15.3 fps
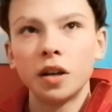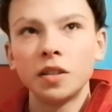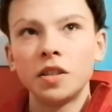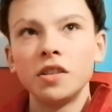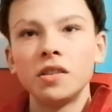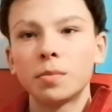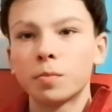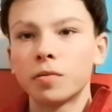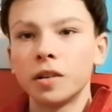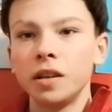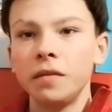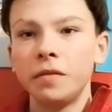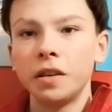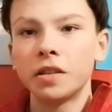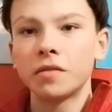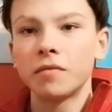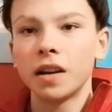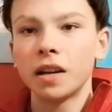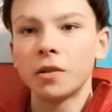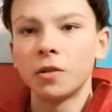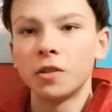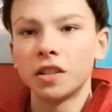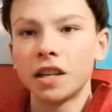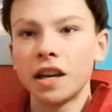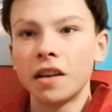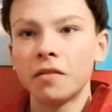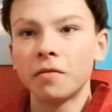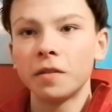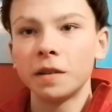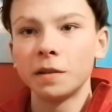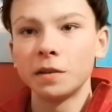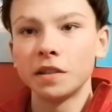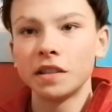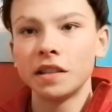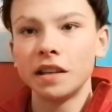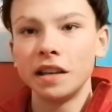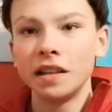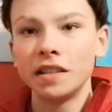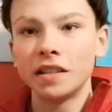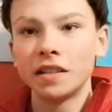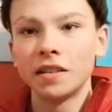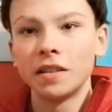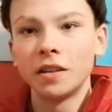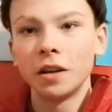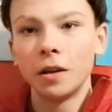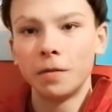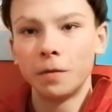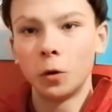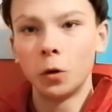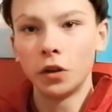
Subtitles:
Brighton's previous record at Anfield is a